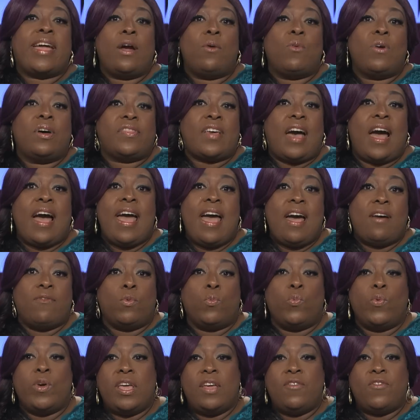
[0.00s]
care whether I
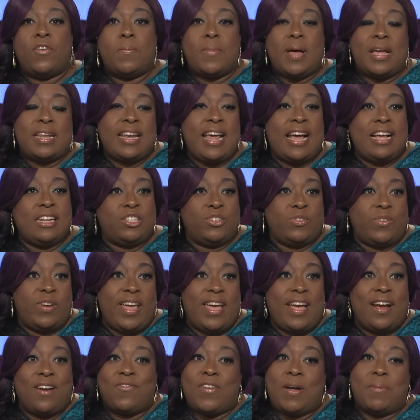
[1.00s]
have a weave or my natural
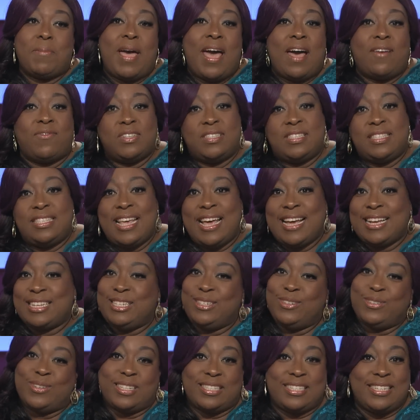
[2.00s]
hair. If I'm having sex,
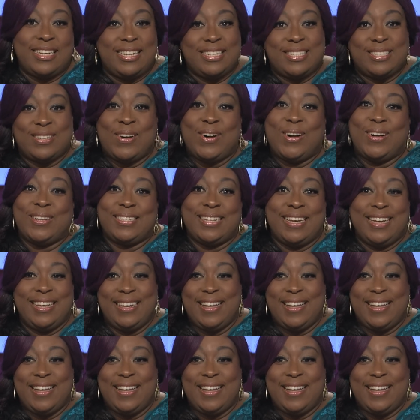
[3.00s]
you can touch it all day